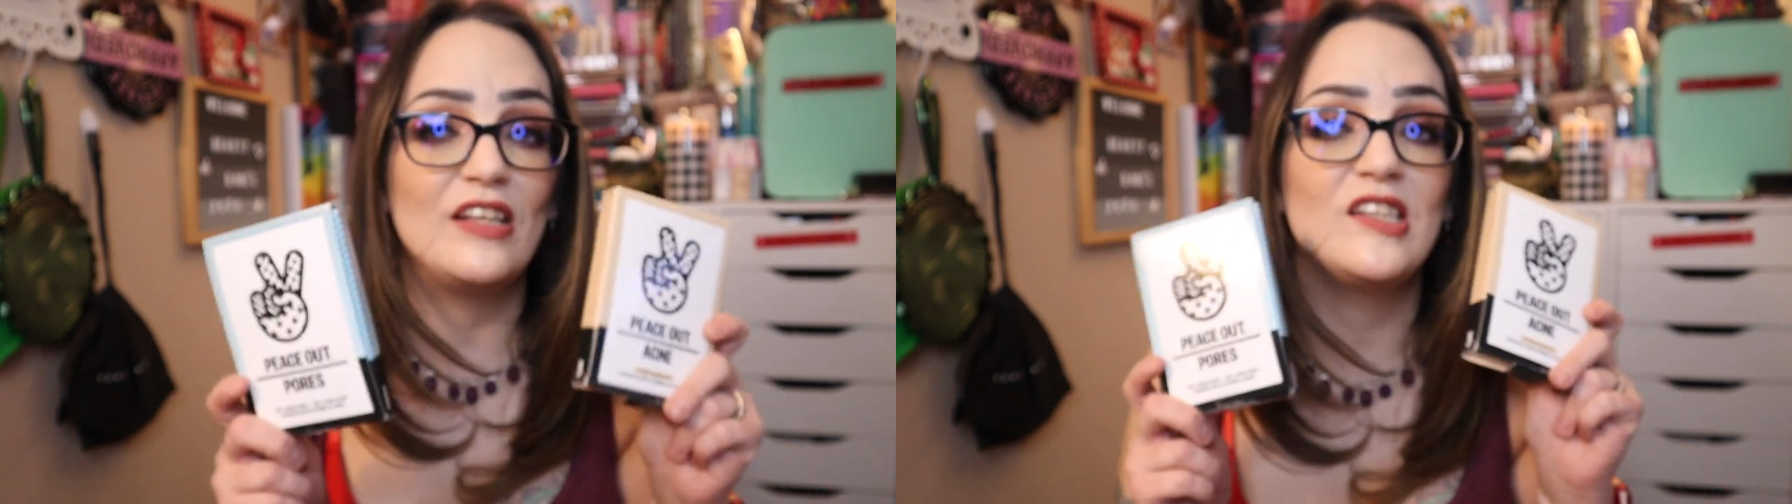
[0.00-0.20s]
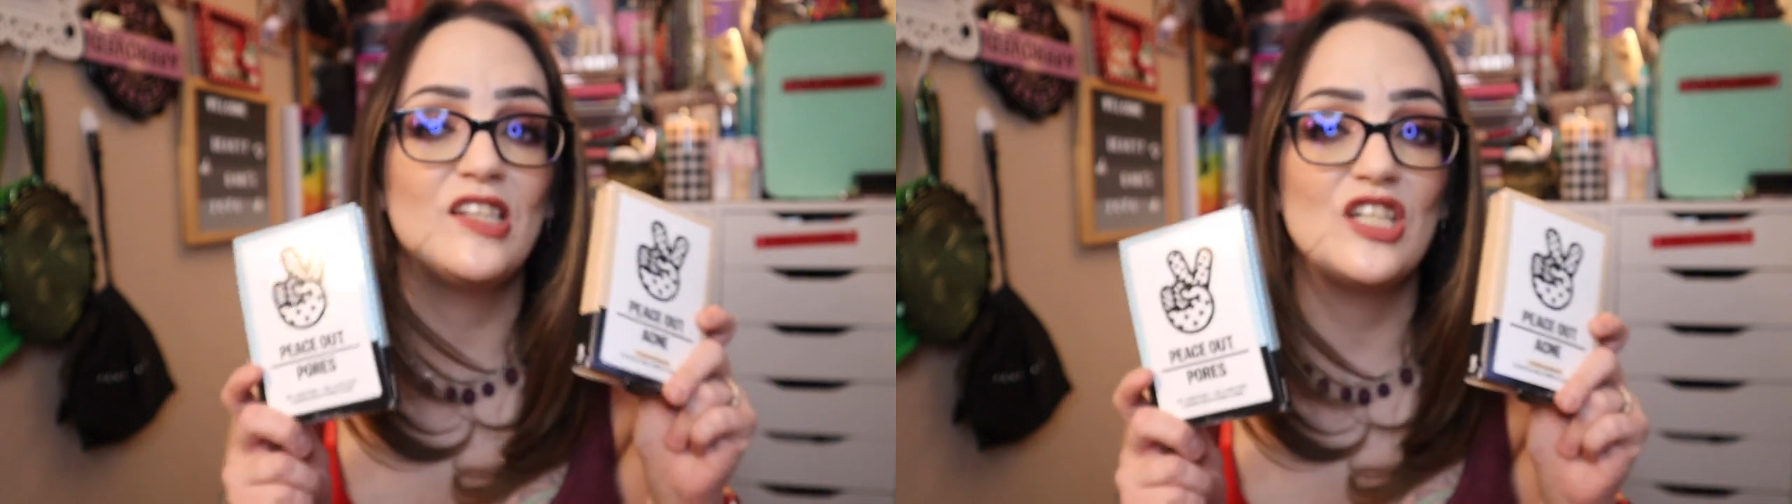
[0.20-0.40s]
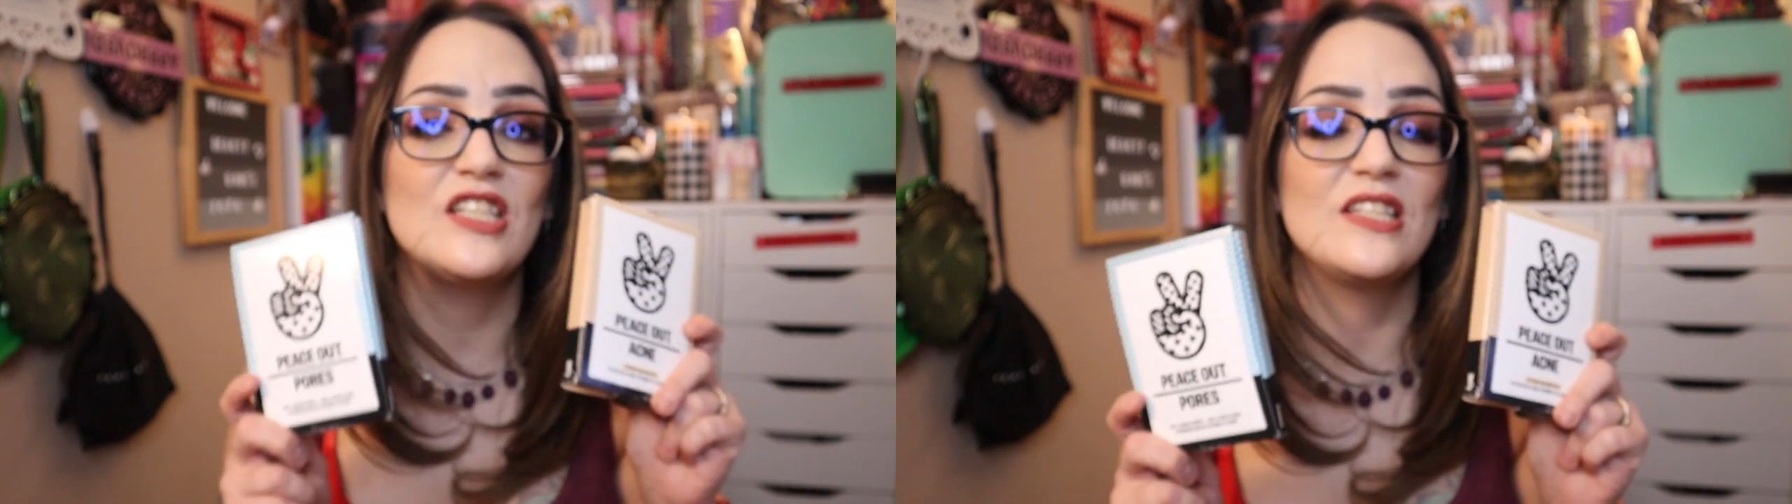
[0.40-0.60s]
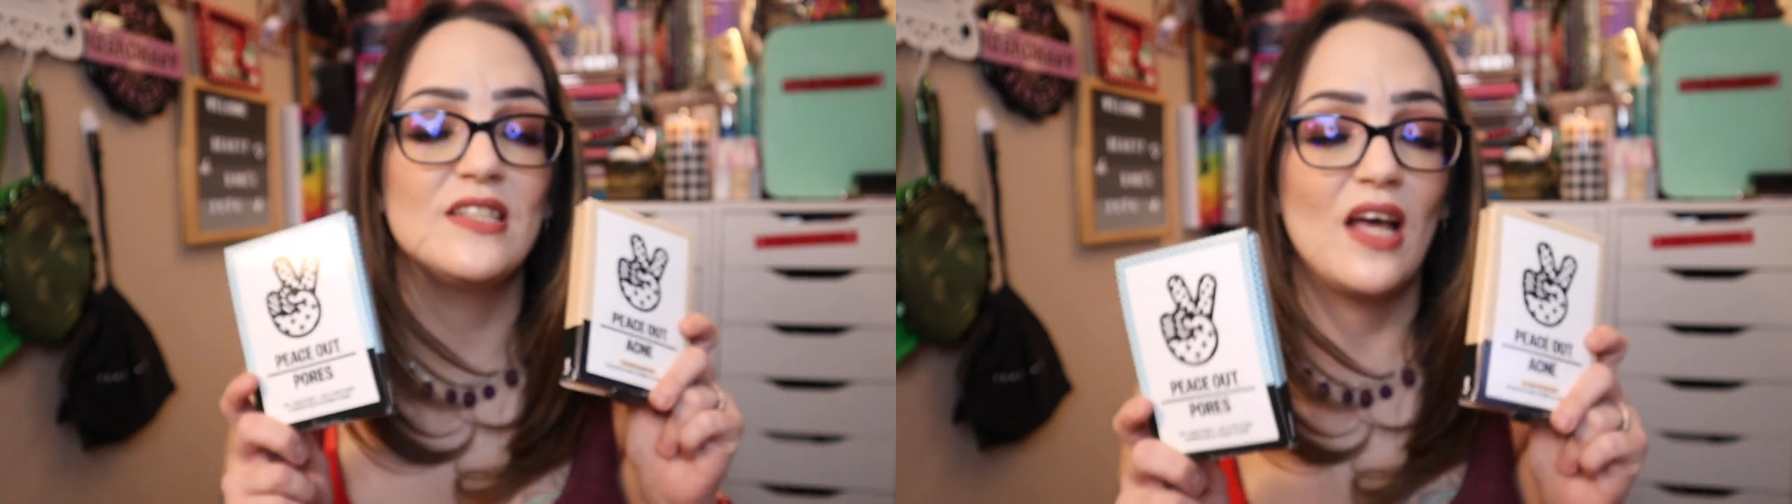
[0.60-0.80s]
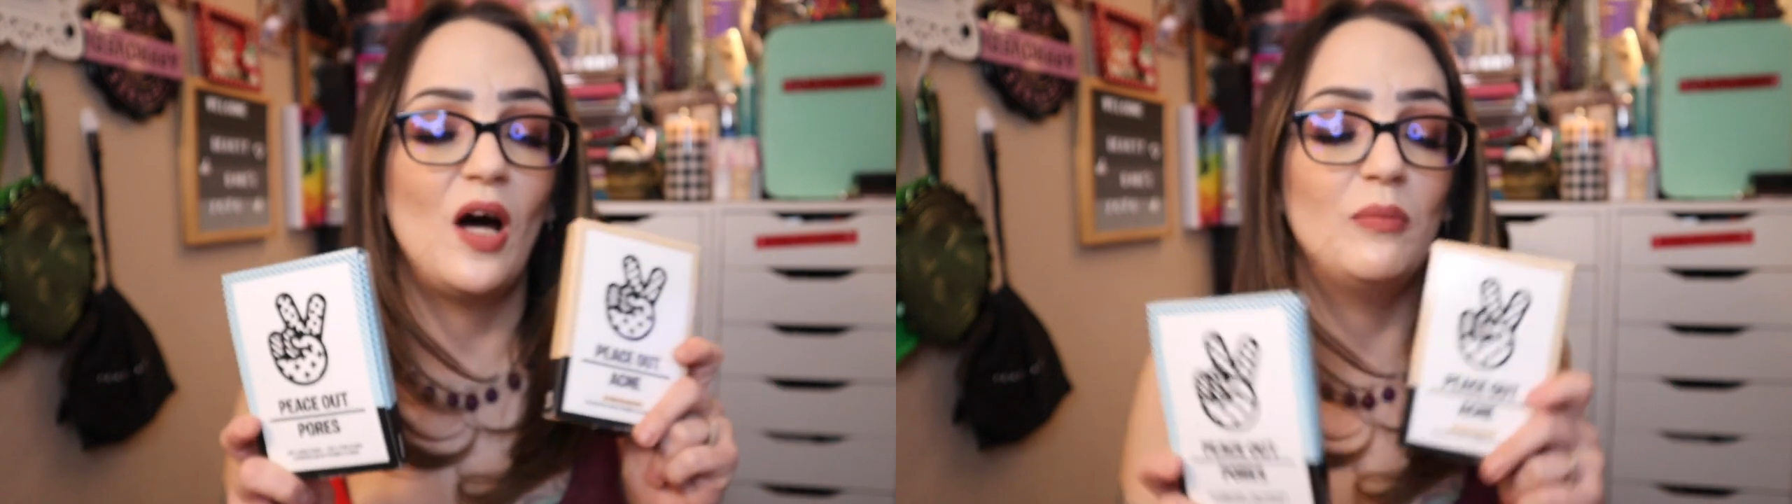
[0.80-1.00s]
This just
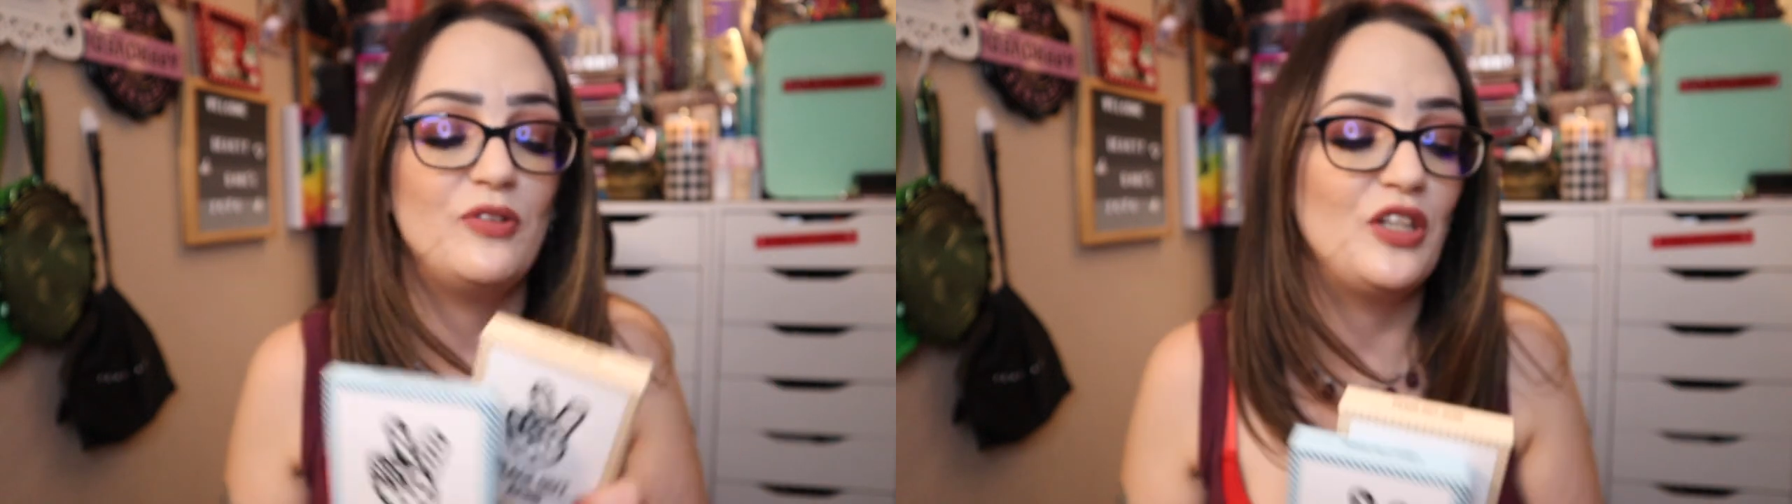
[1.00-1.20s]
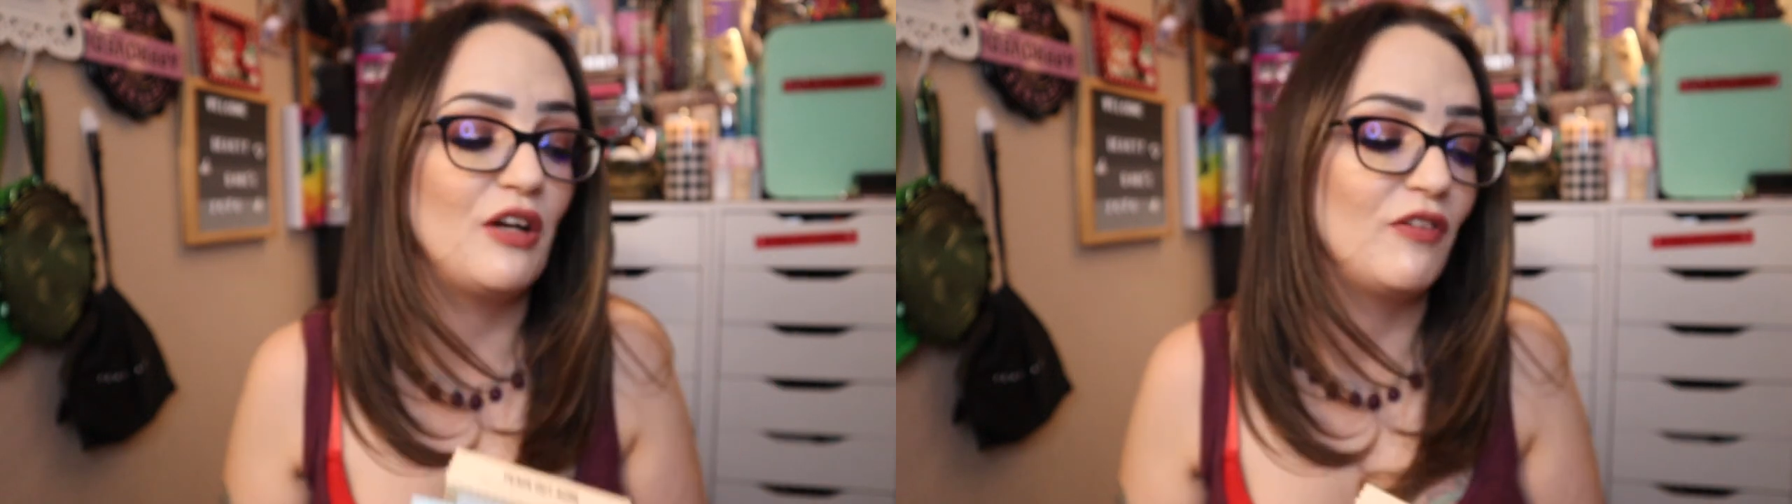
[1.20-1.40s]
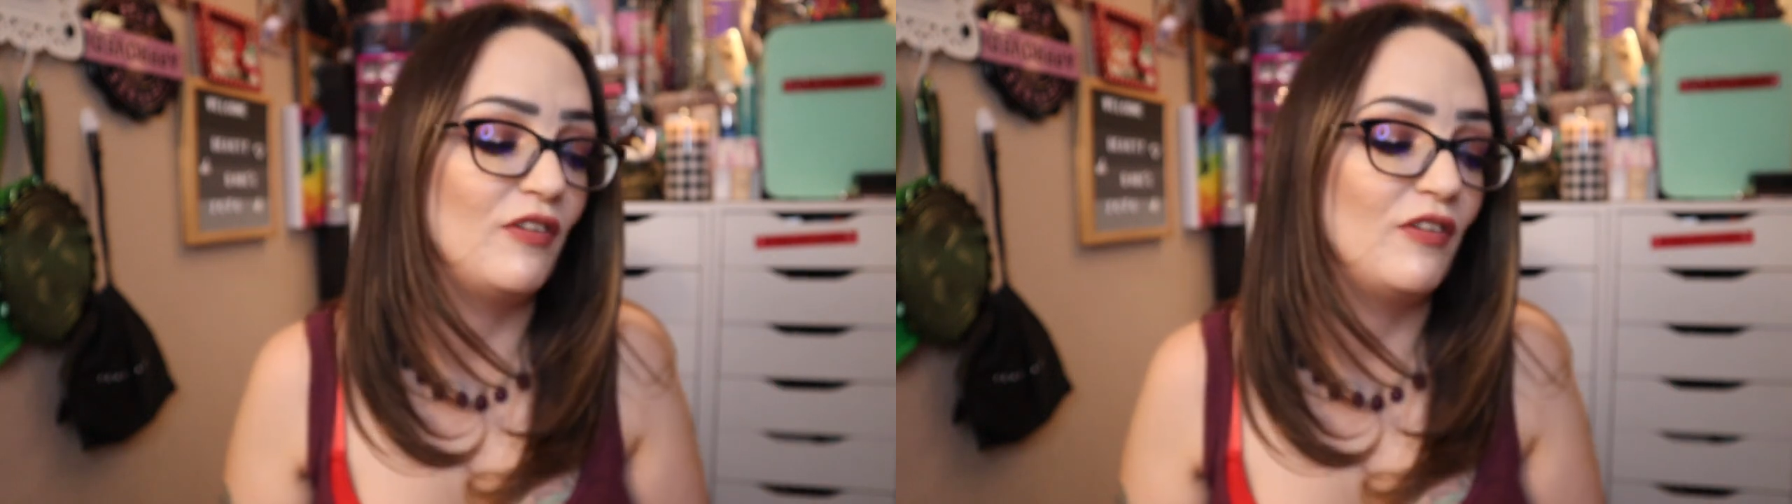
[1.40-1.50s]
helps you get